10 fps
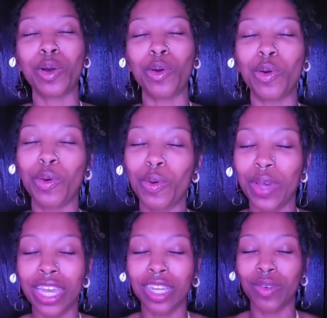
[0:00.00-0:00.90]

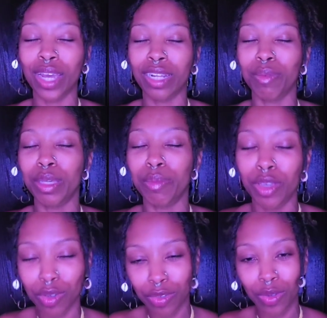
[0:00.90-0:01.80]
so incredibly
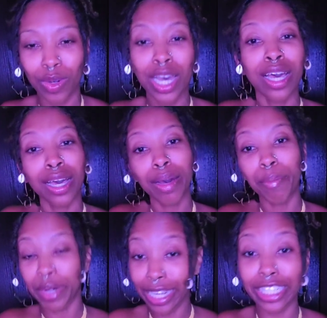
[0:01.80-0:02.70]
beautiful.
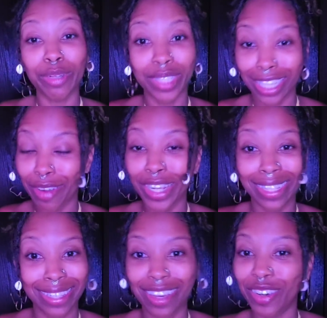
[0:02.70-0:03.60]
But that shit was scary
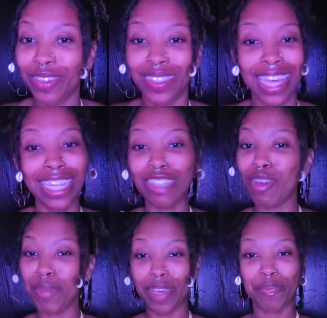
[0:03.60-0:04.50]
as hell, at least
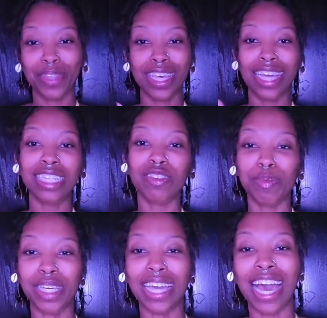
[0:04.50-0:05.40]
for
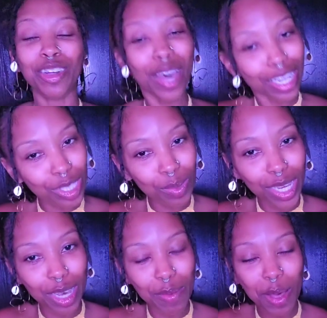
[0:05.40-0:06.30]
me. I know how to
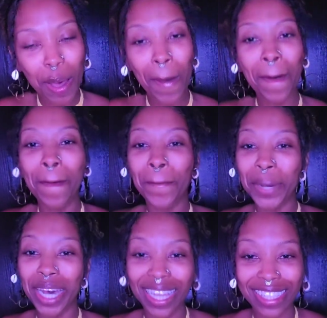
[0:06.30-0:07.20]
swim,
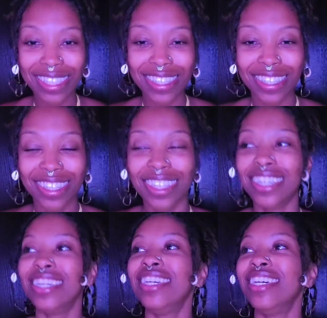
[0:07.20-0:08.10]
but
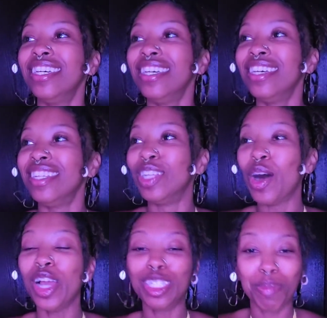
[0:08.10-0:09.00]

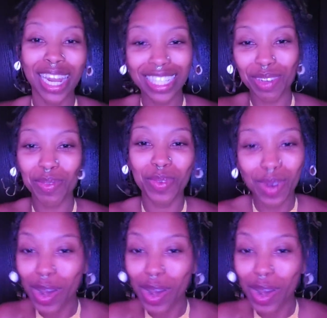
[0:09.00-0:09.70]
large bodies of